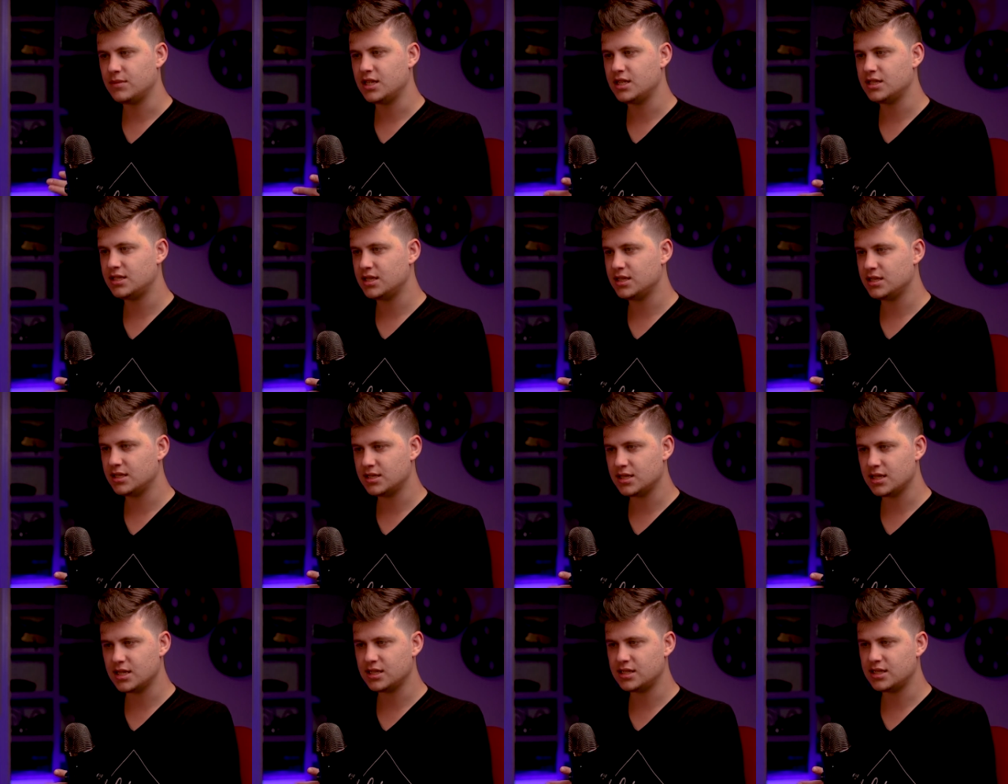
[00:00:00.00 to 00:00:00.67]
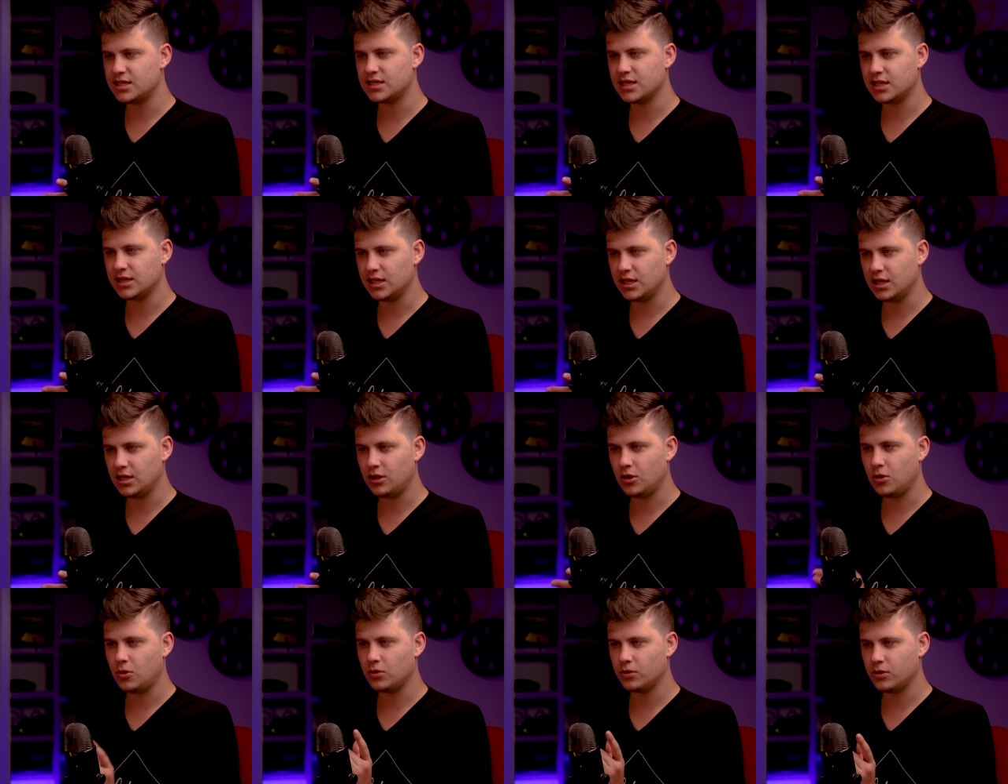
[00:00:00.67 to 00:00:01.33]
This is this is a
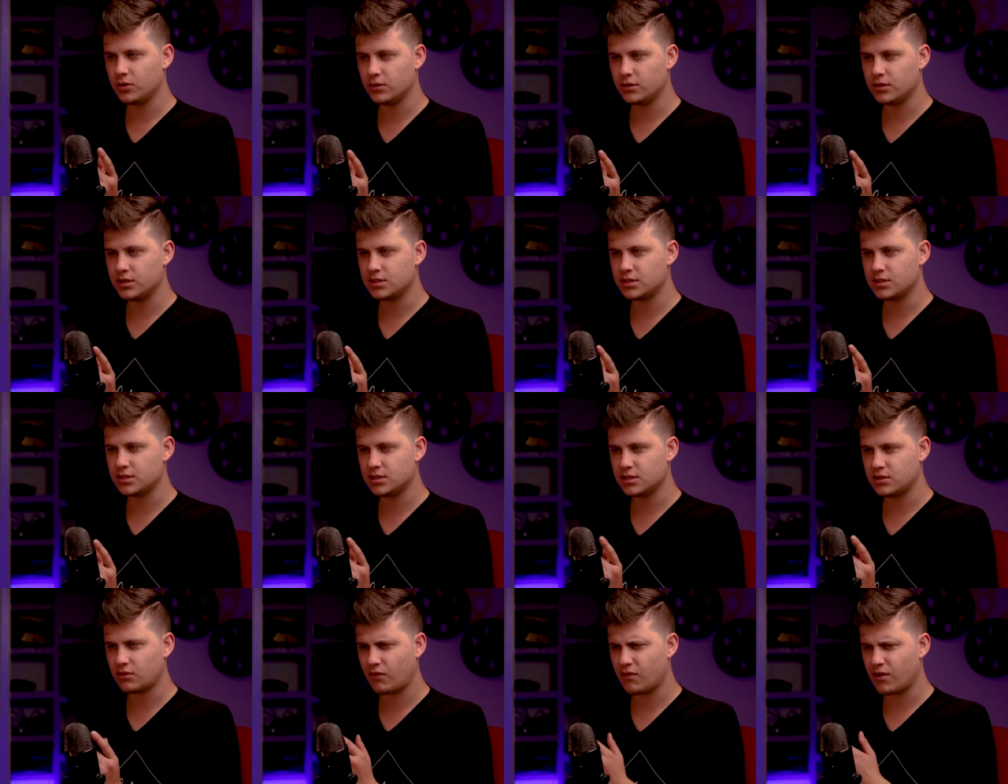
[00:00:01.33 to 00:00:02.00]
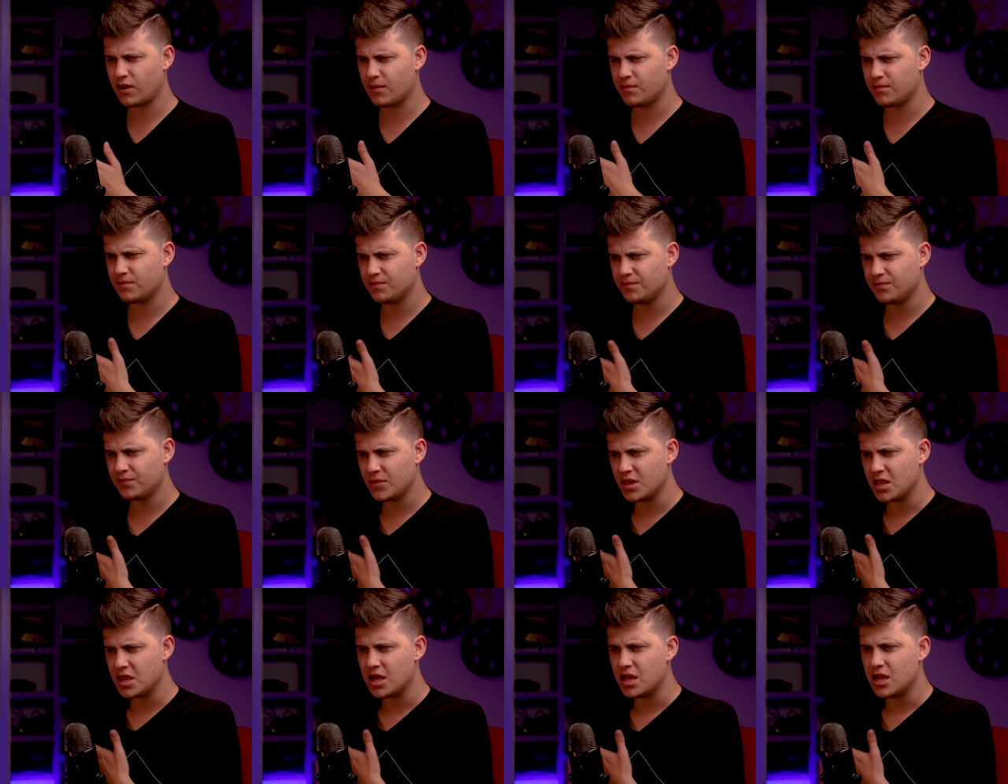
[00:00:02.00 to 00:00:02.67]
little older. This one's from
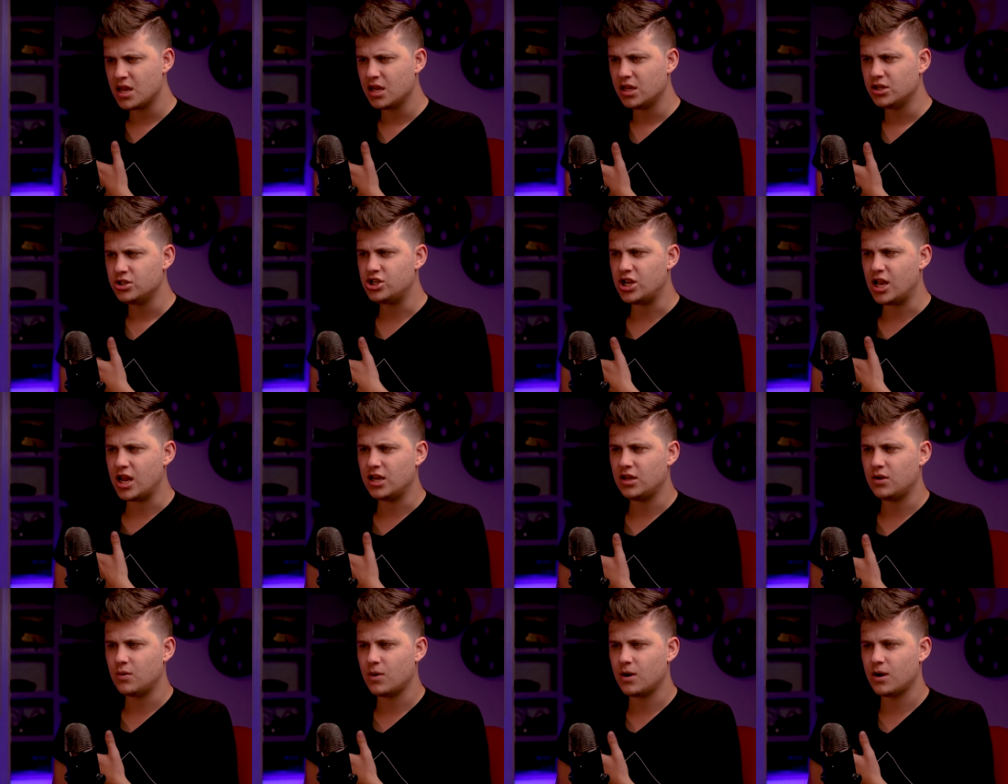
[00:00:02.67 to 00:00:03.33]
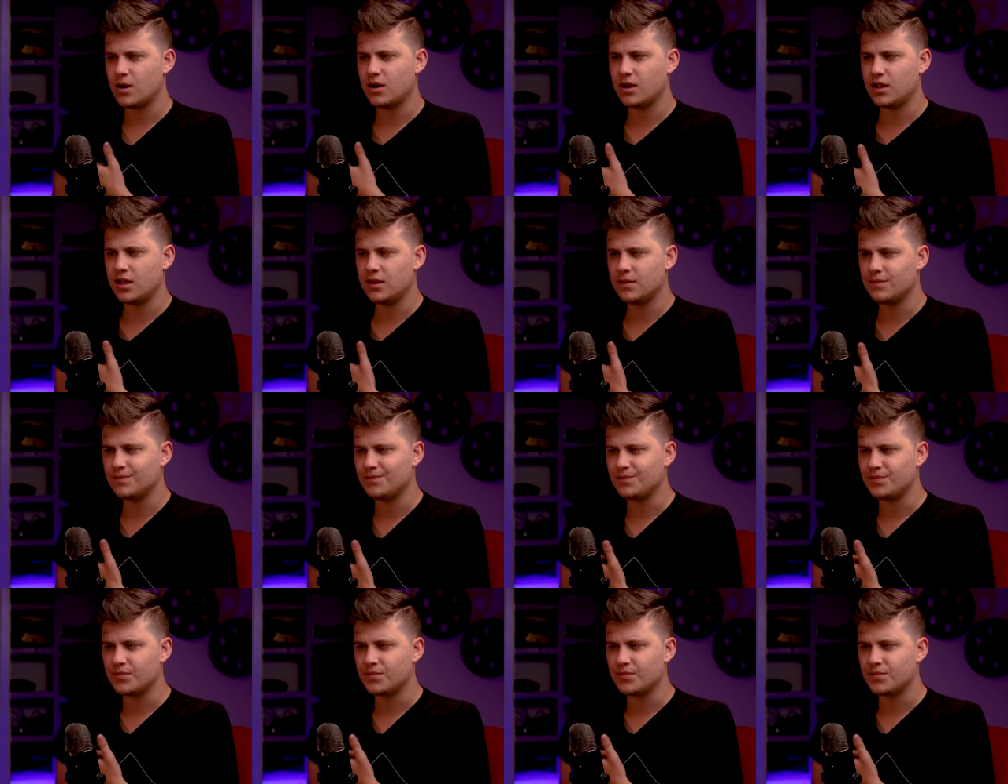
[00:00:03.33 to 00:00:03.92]
January.